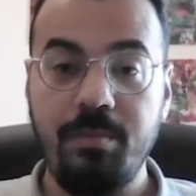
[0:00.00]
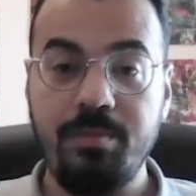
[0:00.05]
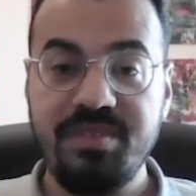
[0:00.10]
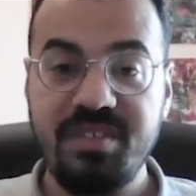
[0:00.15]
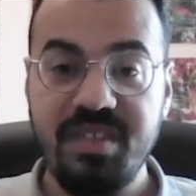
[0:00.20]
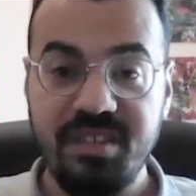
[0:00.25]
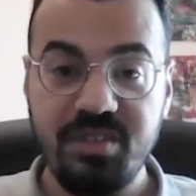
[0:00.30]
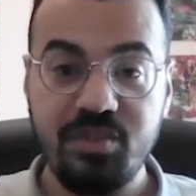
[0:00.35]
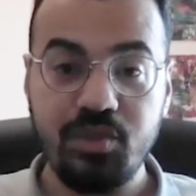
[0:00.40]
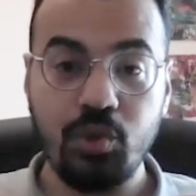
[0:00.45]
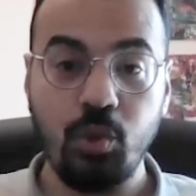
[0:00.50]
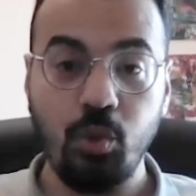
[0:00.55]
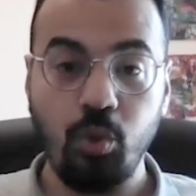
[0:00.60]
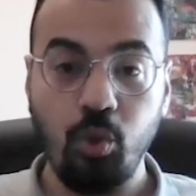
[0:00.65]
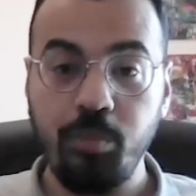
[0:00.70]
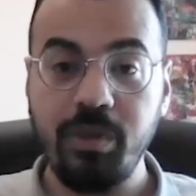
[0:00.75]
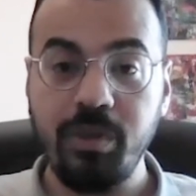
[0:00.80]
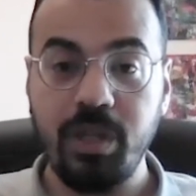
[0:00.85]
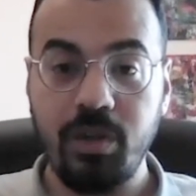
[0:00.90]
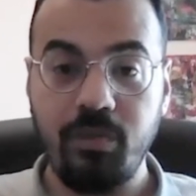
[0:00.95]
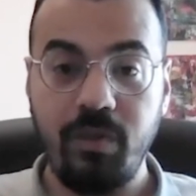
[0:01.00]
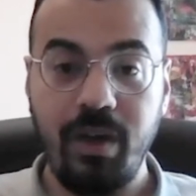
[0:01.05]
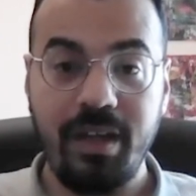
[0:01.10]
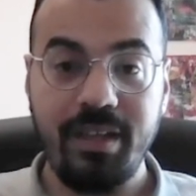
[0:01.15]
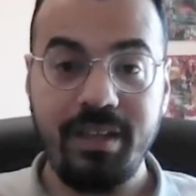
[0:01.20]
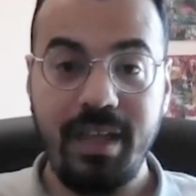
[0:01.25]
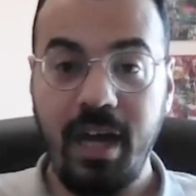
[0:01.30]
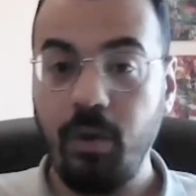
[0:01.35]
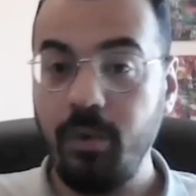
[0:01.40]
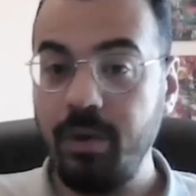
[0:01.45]
cities globally
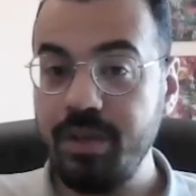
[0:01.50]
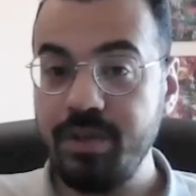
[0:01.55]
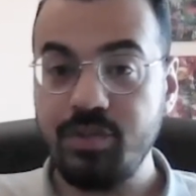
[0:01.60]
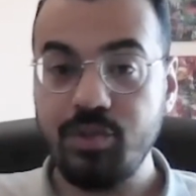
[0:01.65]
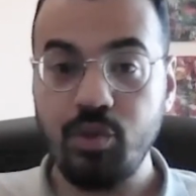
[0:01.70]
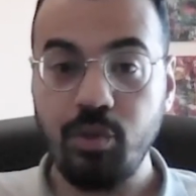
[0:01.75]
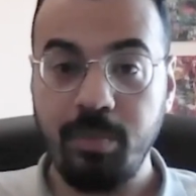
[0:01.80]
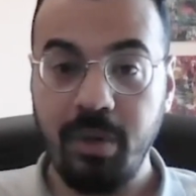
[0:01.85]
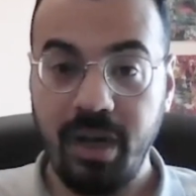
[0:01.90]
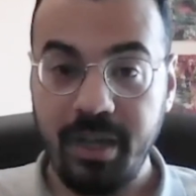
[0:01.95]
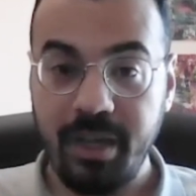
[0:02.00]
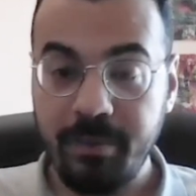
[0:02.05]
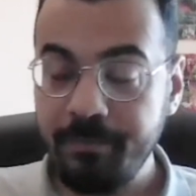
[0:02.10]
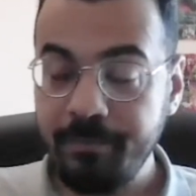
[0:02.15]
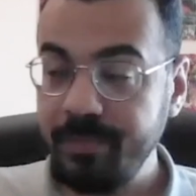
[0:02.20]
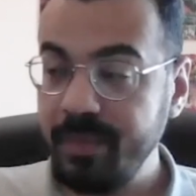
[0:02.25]
right now is Dubai.